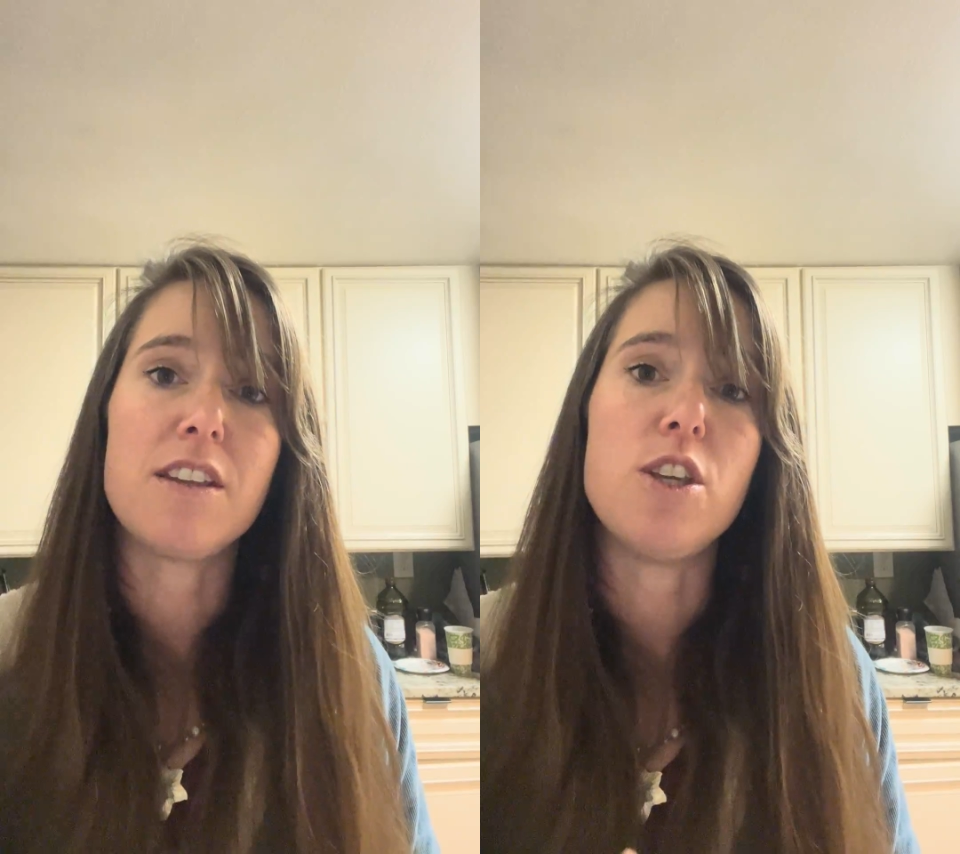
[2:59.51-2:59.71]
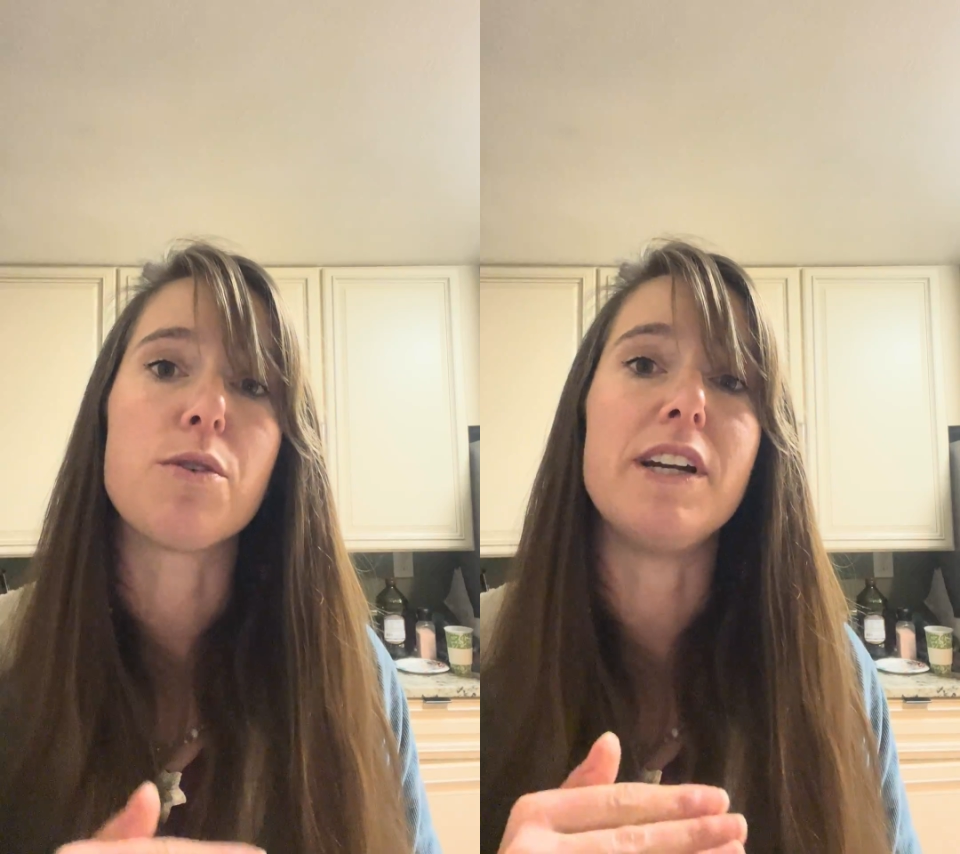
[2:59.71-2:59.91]

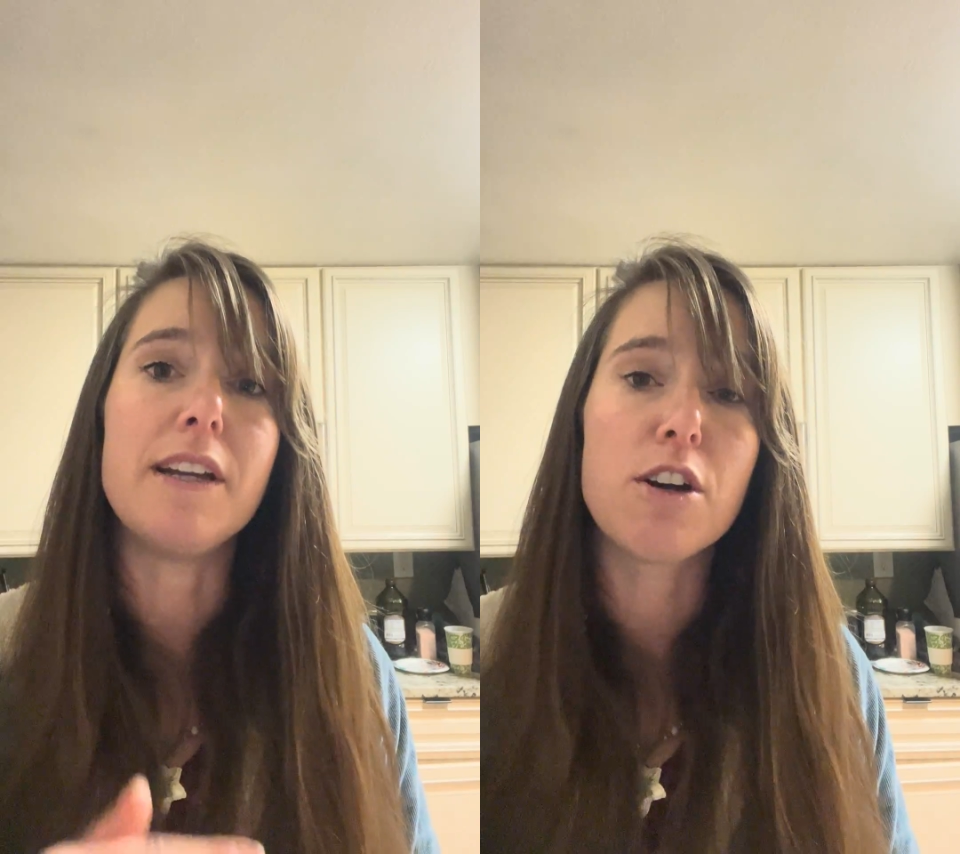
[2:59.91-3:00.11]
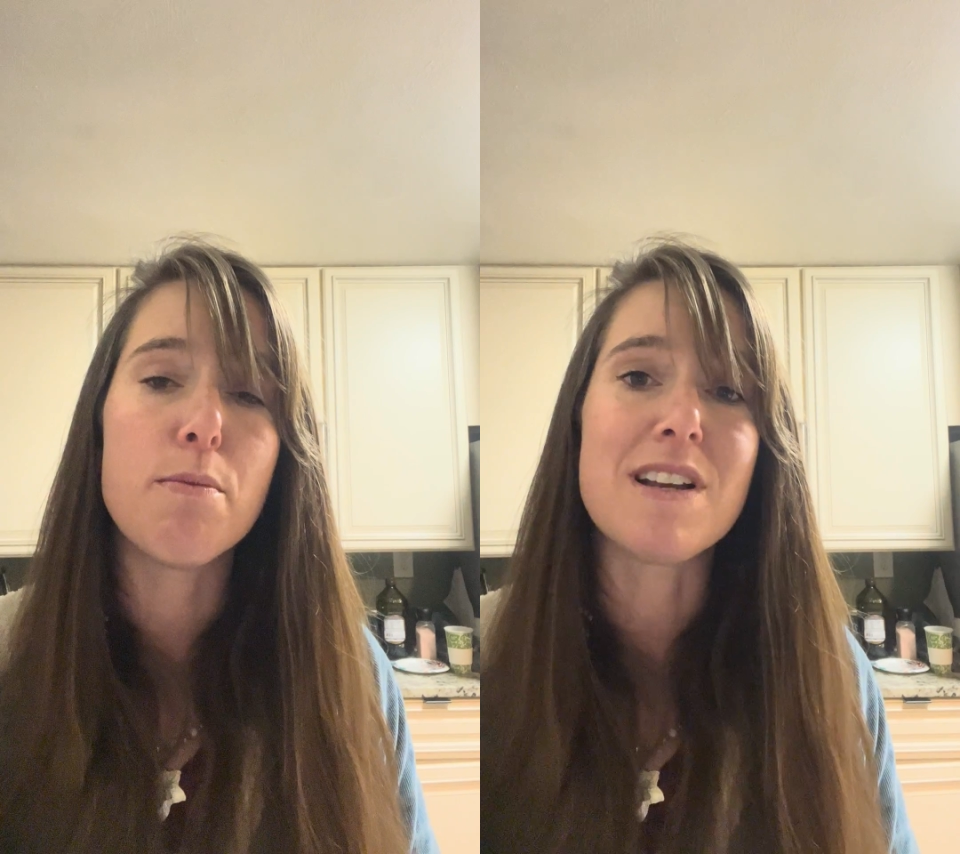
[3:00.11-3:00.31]
you're
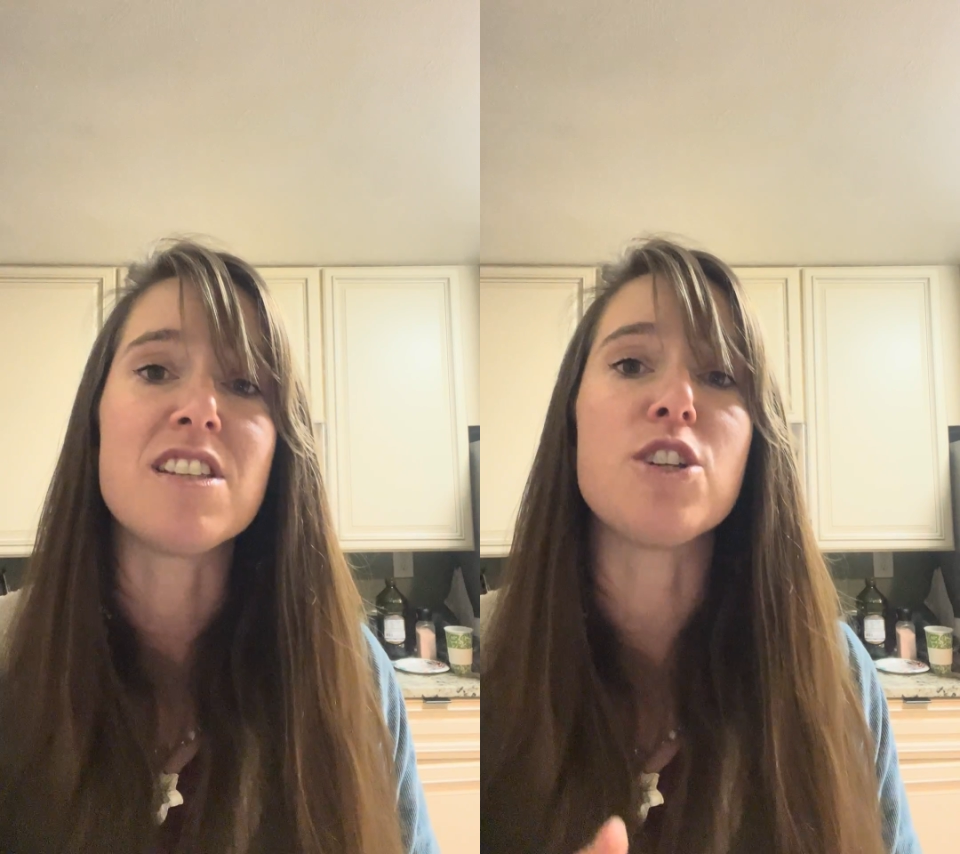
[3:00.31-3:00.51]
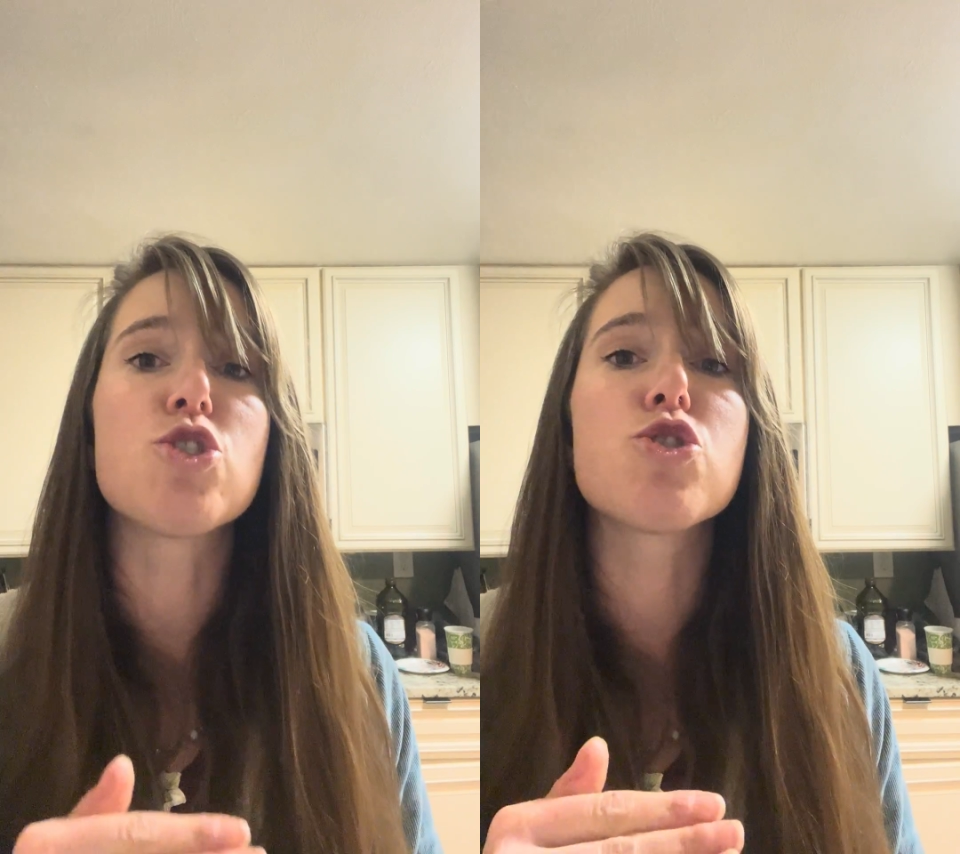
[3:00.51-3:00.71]

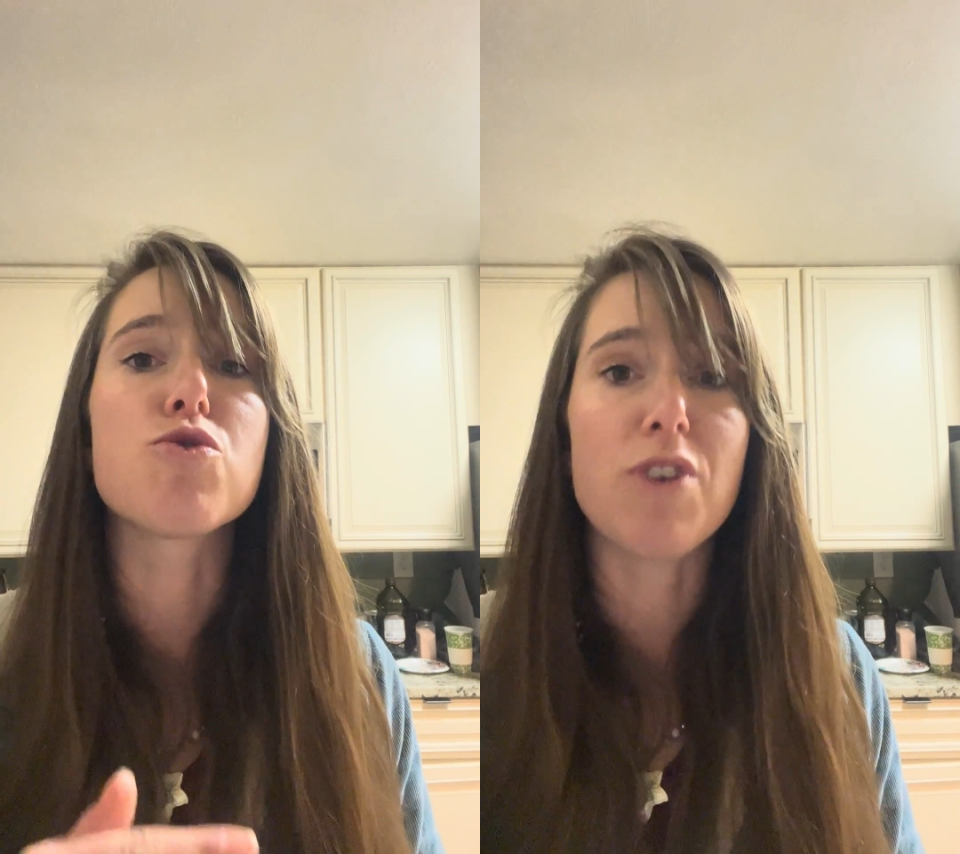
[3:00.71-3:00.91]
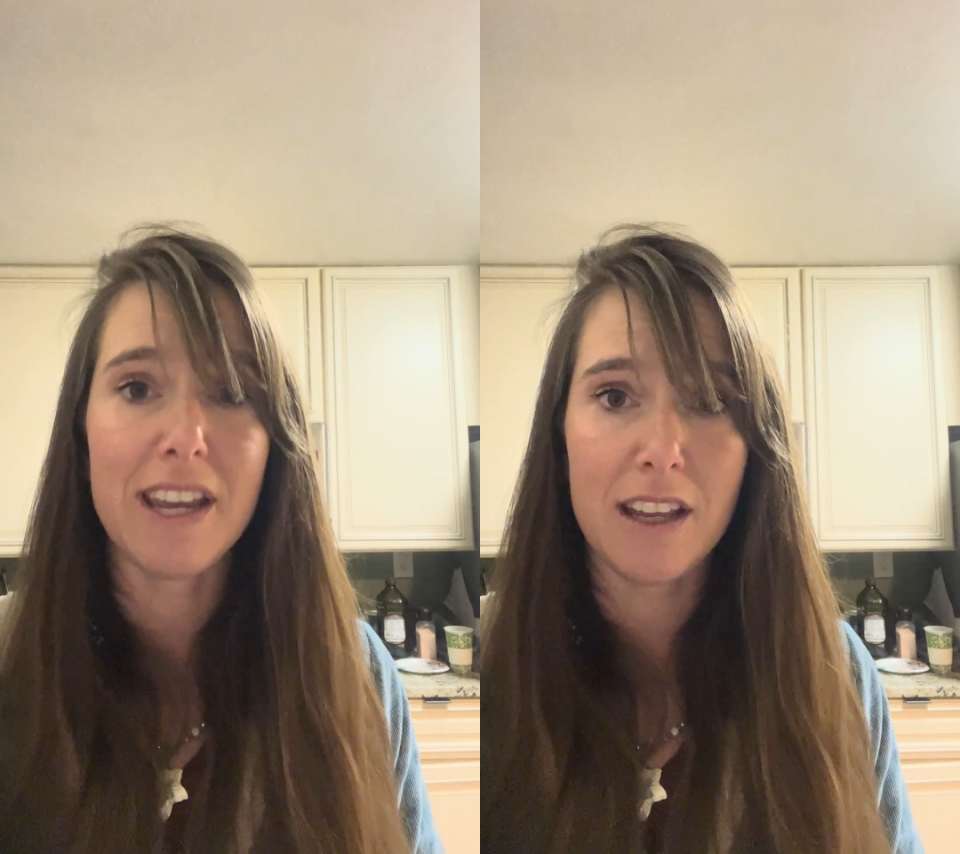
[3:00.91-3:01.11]
incrementally
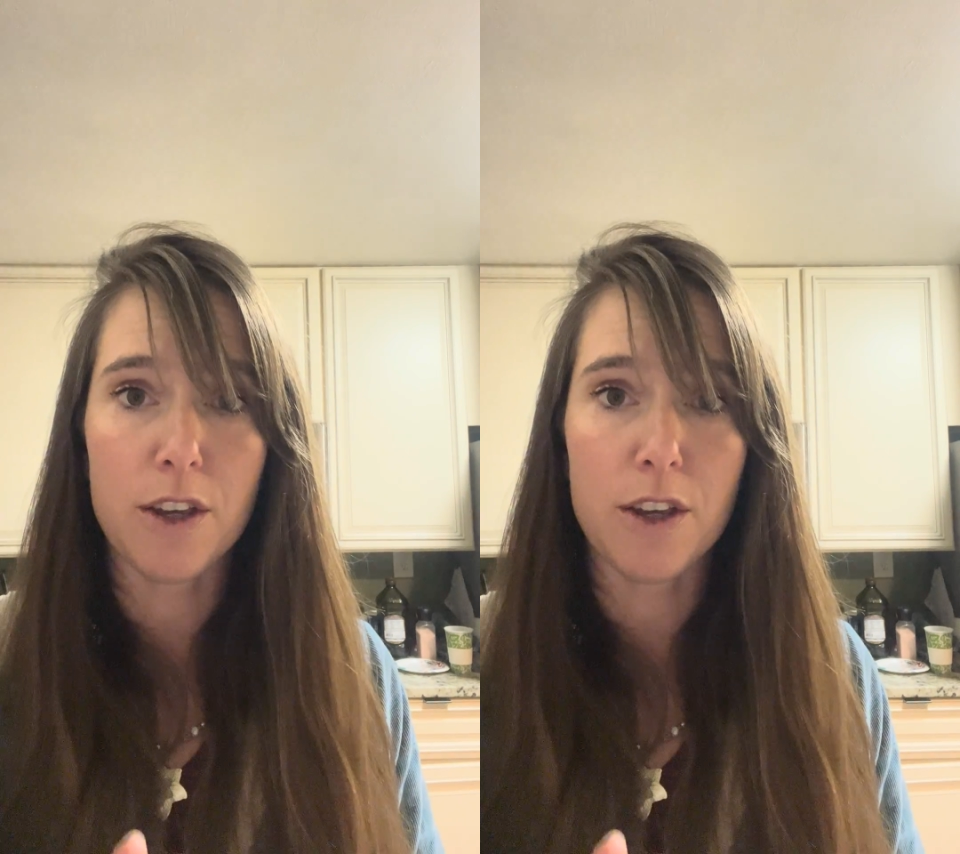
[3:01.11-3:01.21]
training